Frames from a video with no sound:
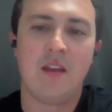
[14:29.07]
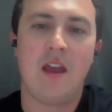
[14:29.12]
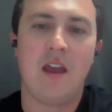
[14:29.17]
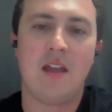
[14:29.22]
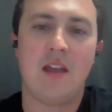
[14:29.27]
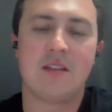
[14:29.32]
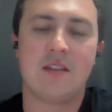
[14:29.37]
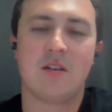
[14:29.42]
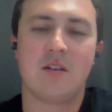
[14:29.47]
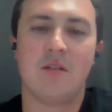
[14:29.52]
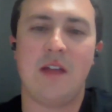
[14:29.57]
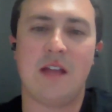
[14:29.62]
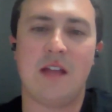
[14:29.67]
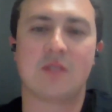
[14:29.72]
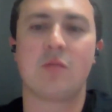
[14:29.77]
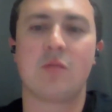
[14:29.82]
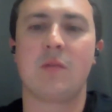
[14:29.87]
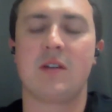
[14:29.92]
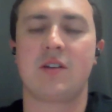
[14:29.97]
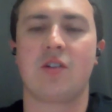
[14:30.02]
And so that's
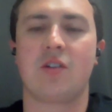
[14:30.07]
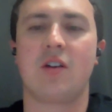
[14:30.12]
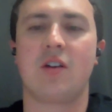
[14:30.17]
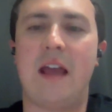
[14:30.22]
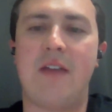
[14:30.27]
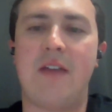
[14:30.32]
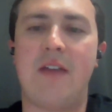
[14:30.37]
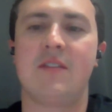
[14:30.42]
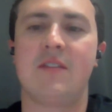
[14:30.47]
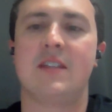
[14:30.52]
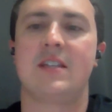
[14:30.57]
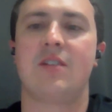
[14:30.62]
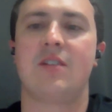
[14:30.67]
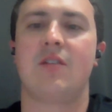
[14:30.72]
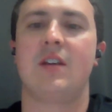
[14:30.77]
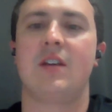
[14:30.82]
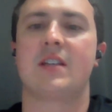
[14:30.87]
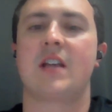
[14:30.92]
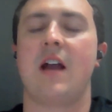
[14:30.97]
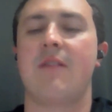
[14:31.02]
when we started having the
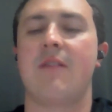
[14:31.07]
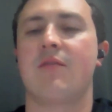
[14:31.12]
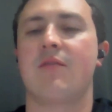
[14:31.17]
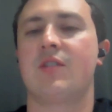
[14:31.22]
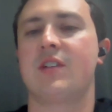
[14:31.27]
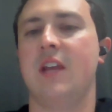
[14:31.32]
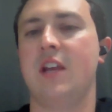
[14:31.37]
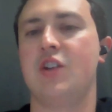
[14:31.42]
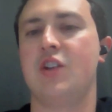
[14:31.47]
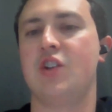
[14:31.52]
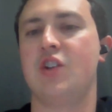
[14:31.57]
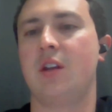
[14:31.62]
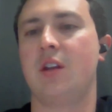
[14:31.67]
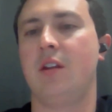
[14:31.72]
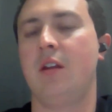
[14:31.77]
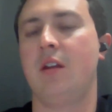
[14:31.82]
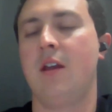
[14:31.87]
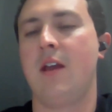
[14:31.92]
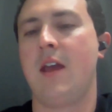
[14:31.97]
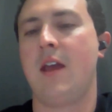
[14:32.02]
serious conversation.